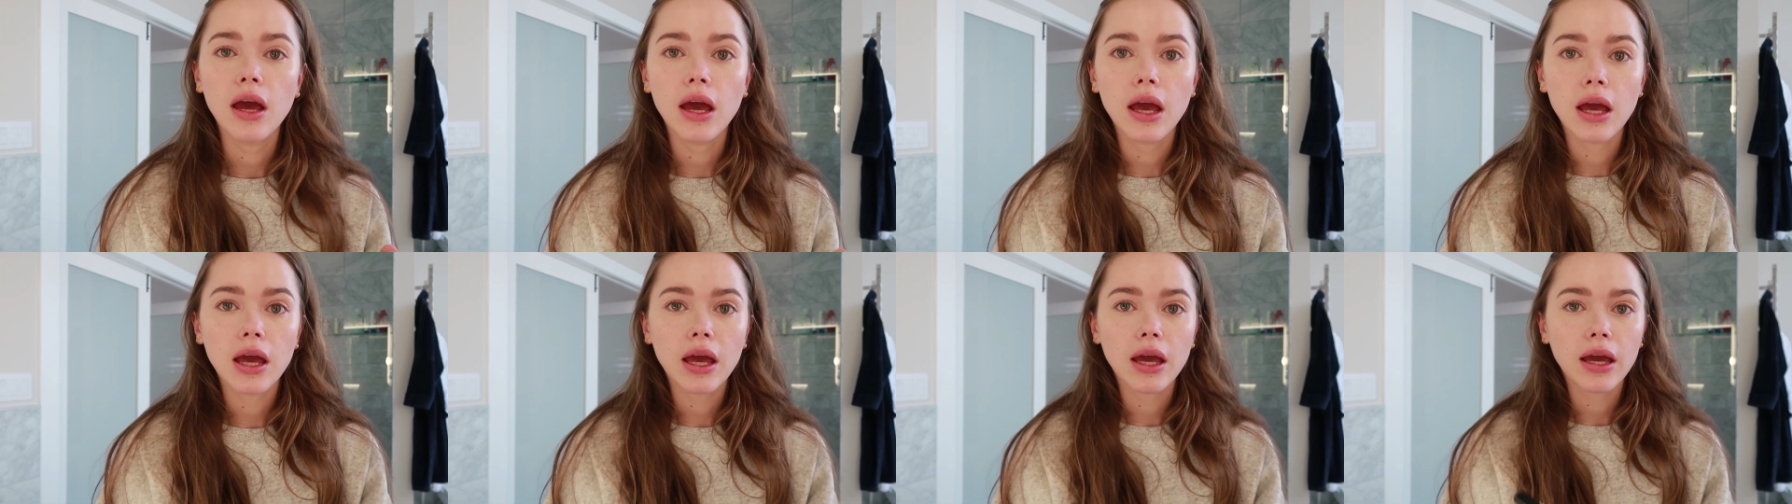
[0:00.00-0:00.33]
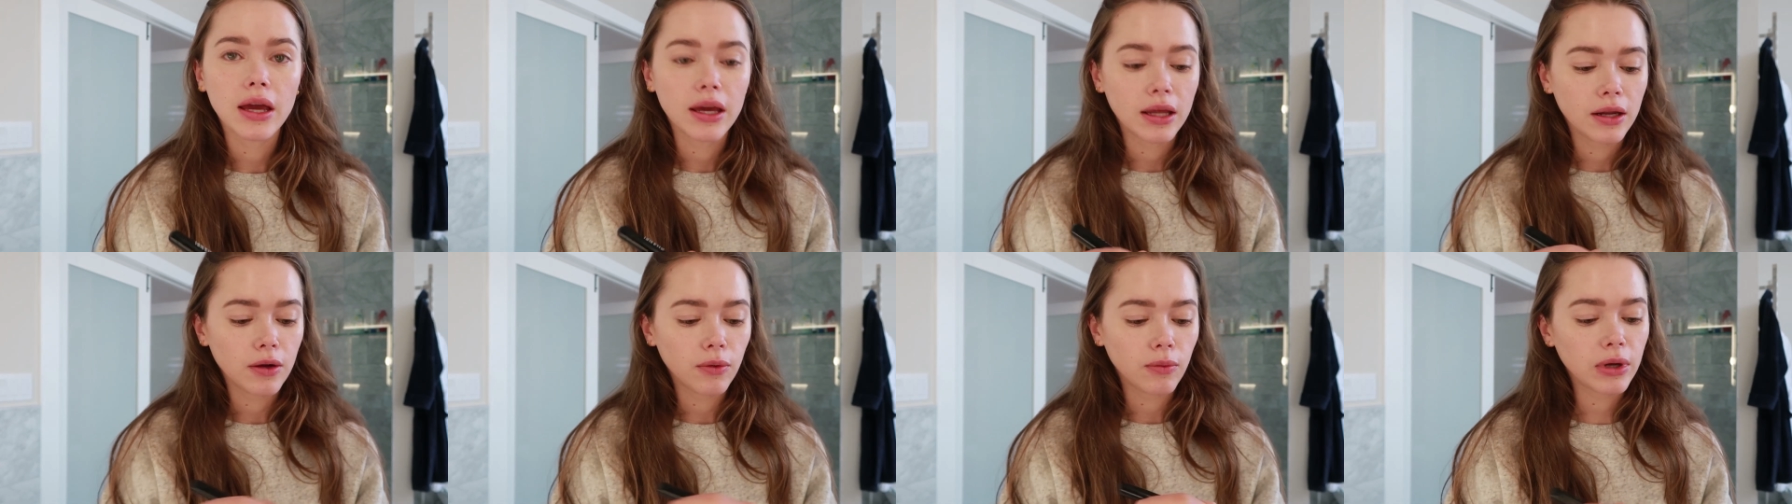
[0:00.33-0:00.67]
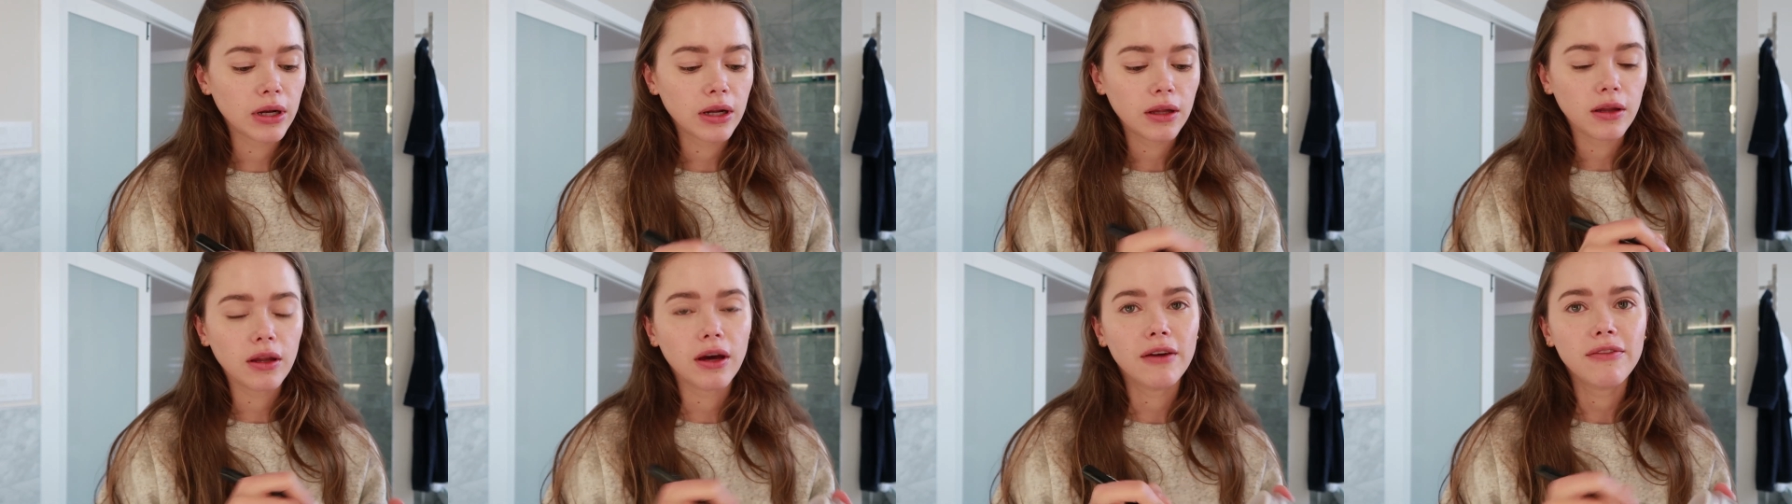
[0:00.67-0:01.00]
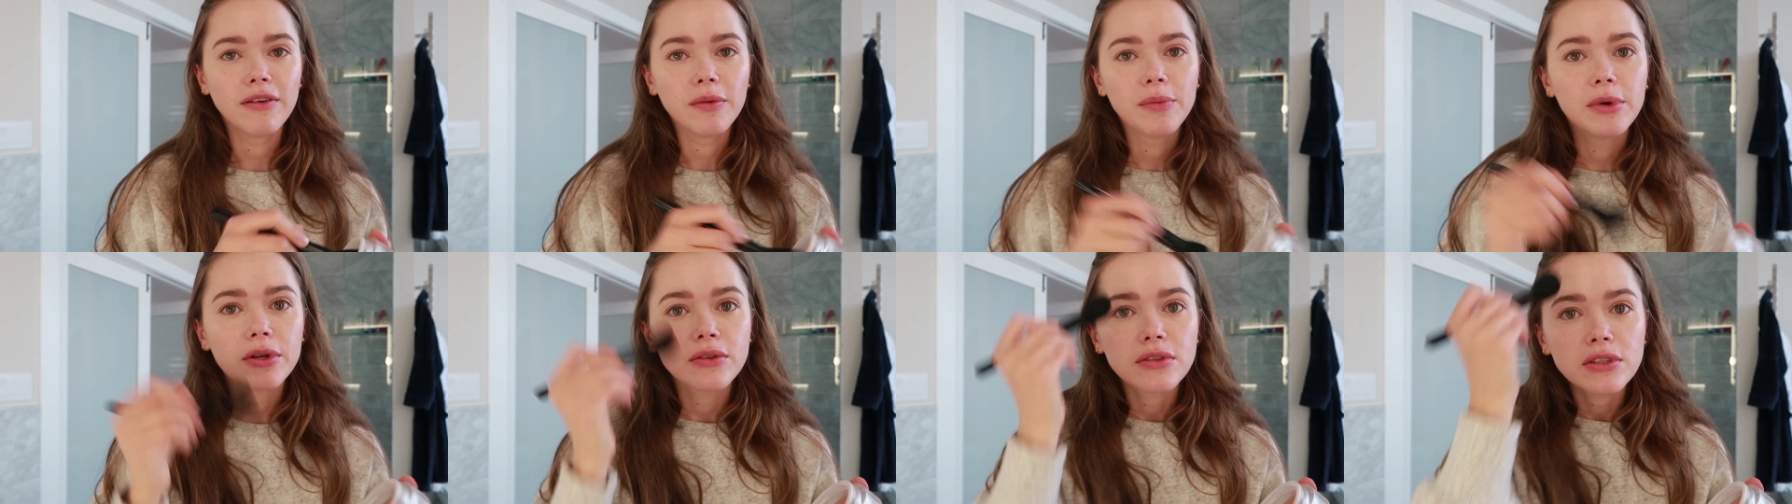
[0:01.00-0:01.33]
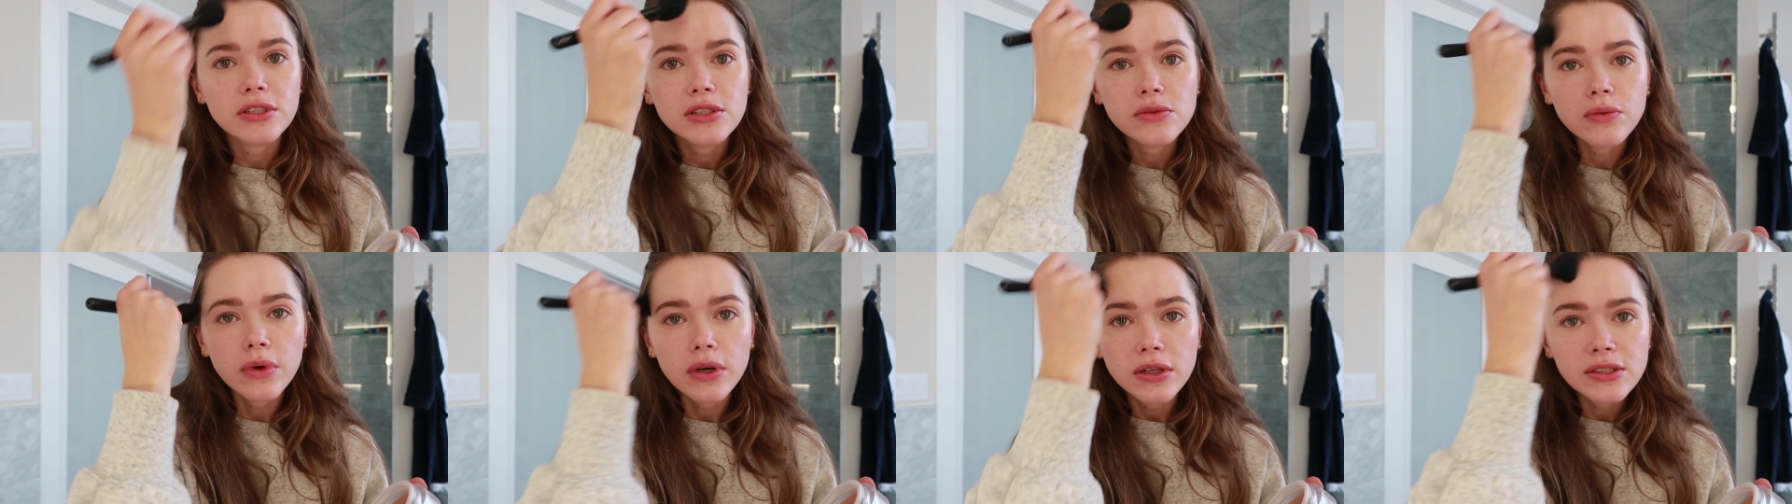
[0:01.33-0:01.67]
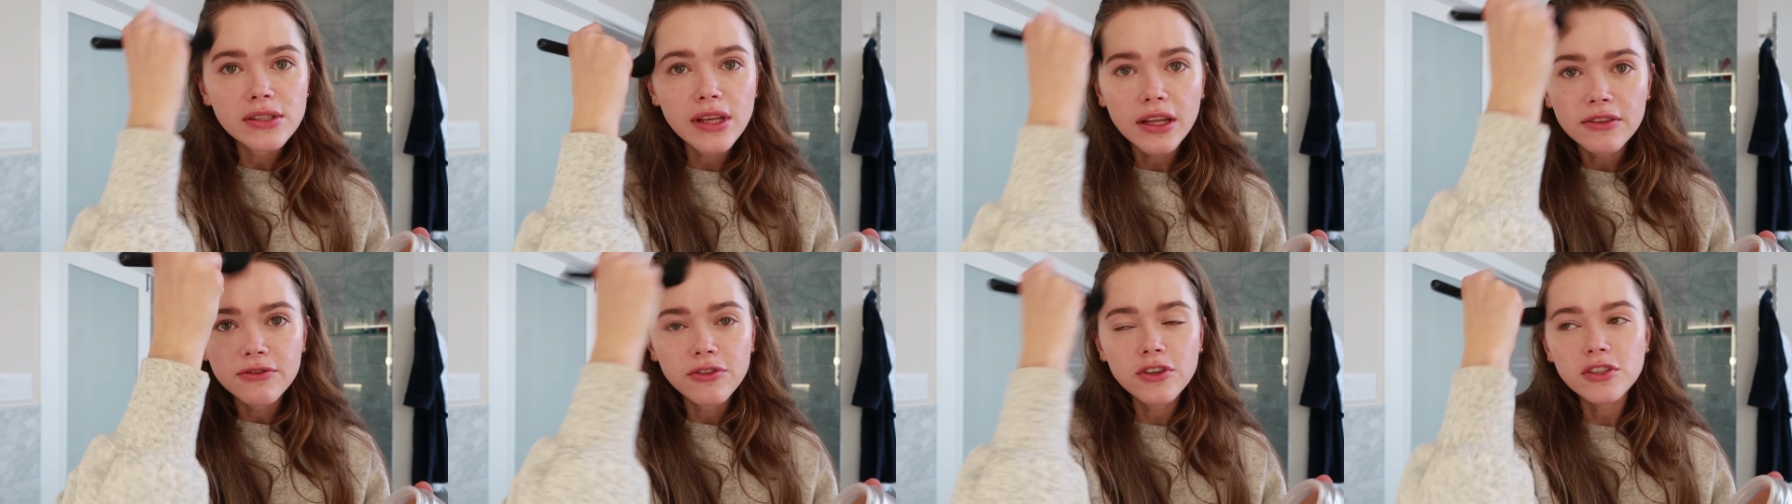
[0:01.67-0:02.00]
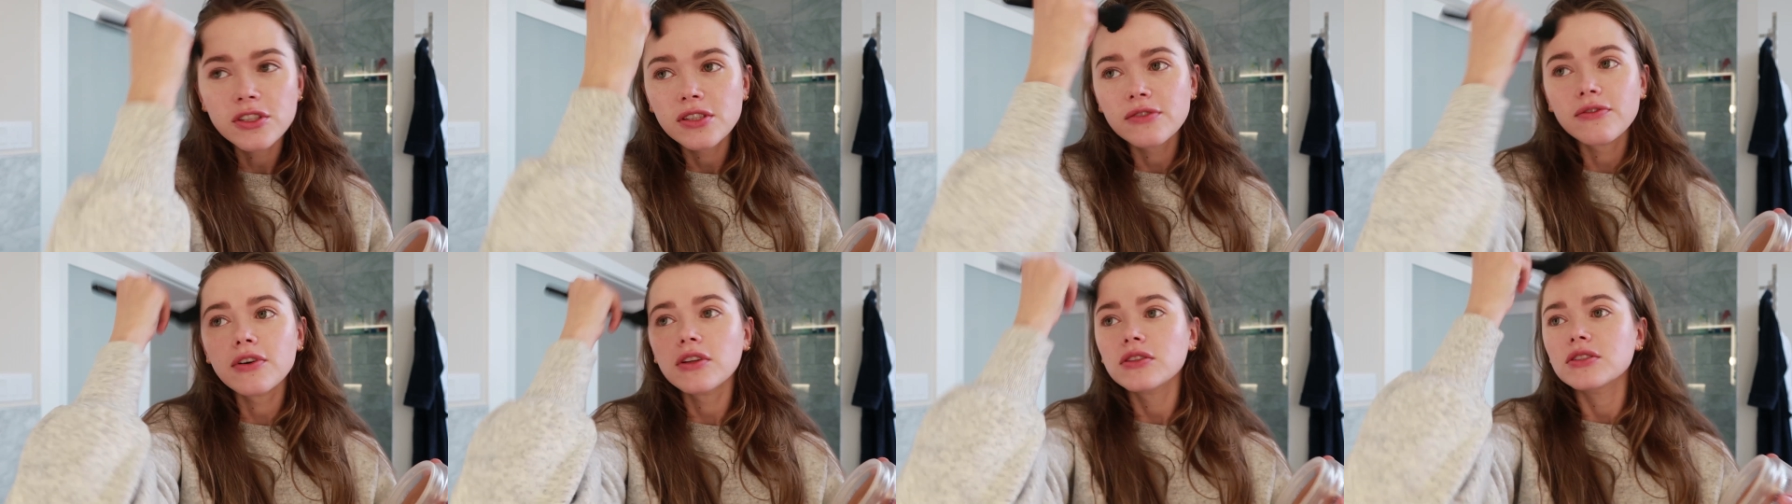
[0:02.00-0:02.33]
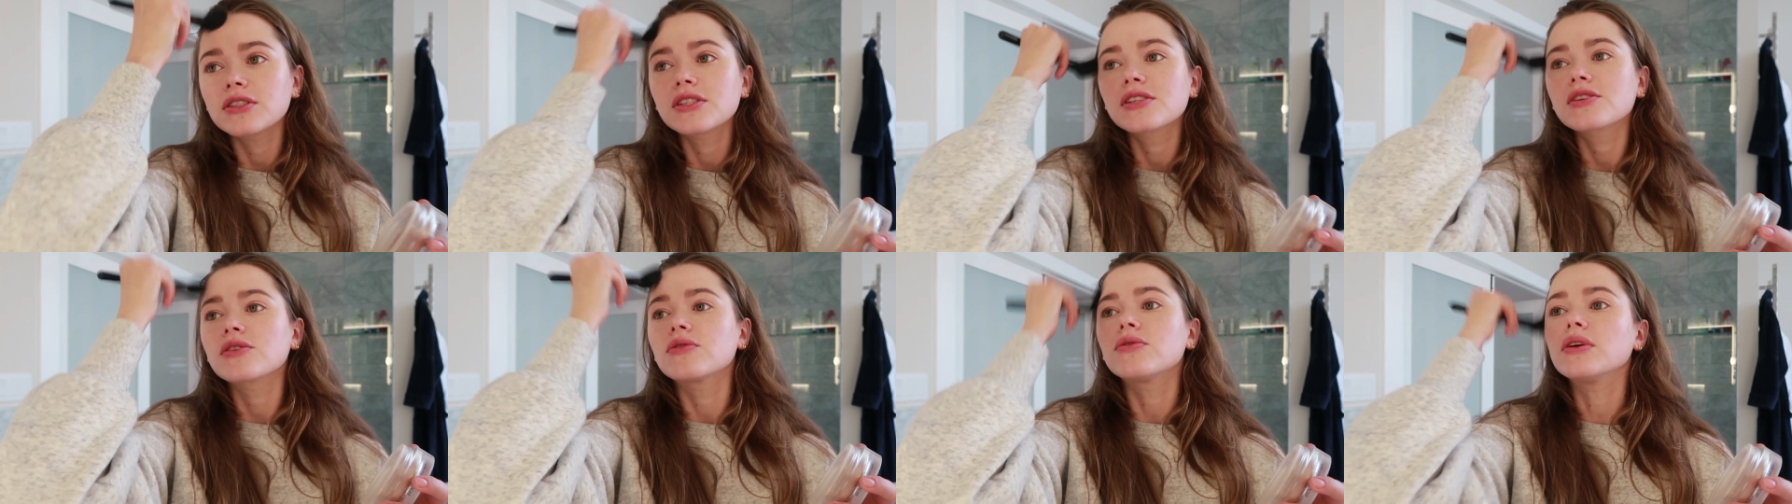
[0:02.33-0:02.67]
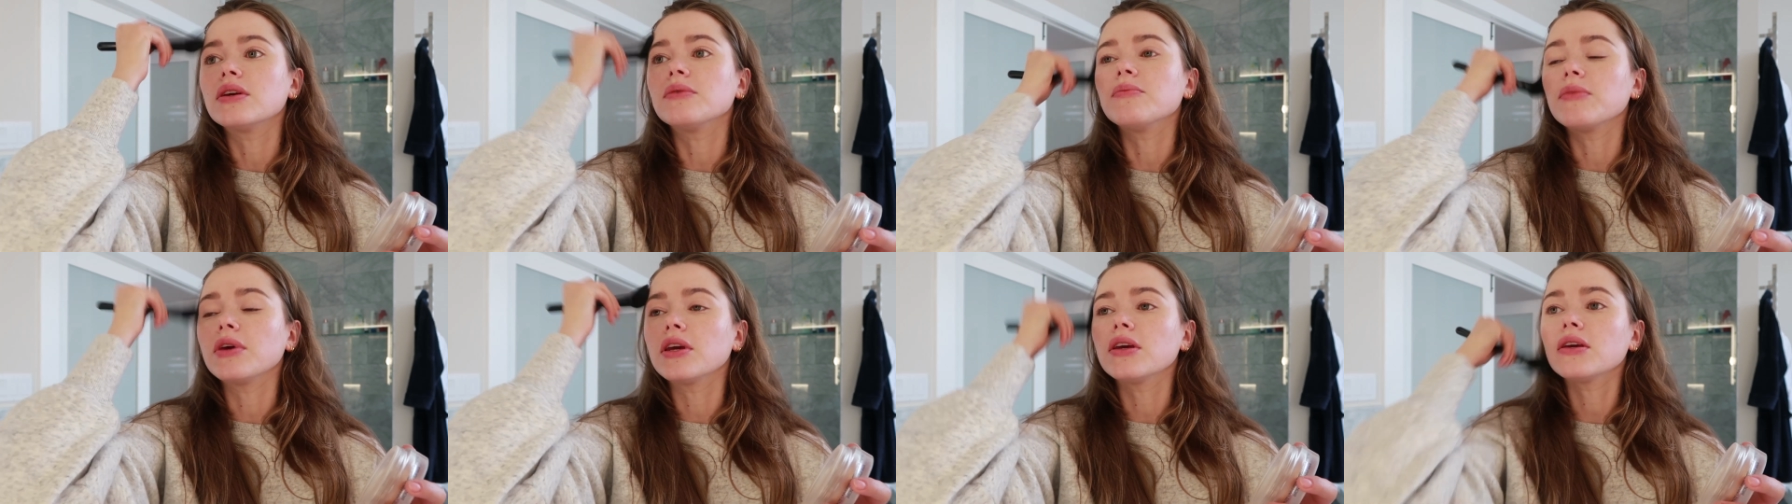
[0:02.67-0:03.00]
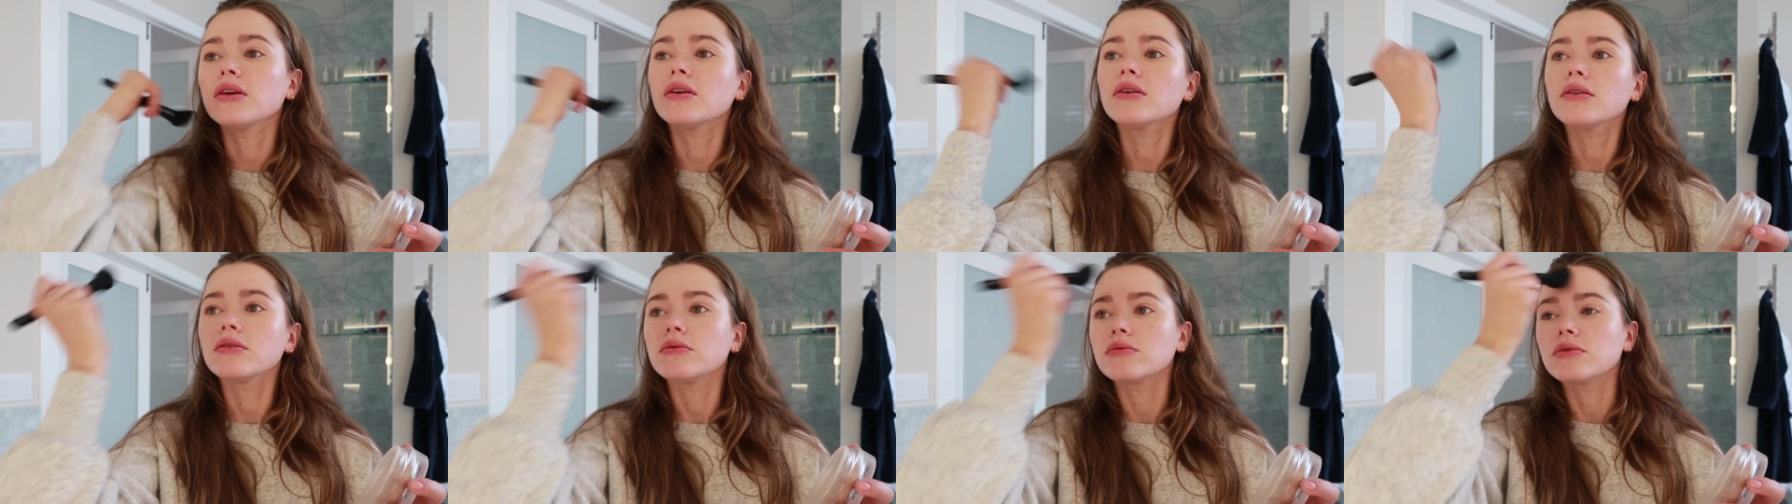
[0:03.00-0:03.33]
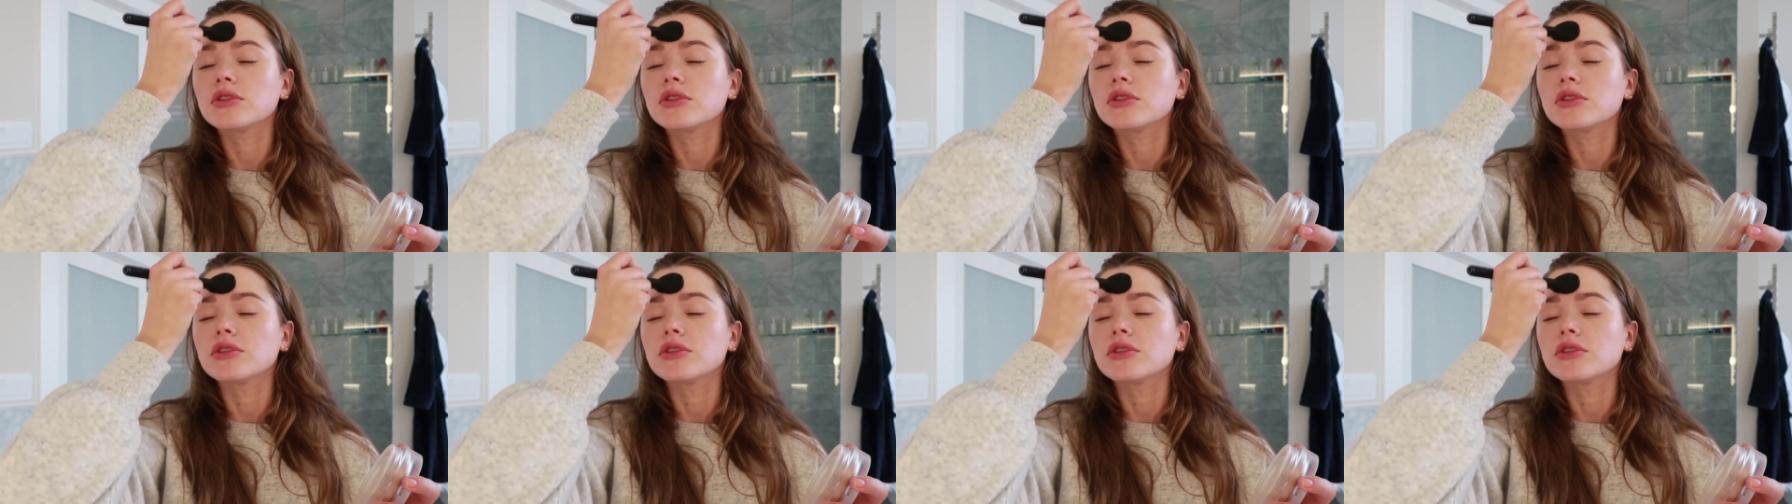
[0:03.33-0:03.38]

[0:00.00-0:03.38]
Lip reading: And what I love about this one is that, first of all, it's creamy,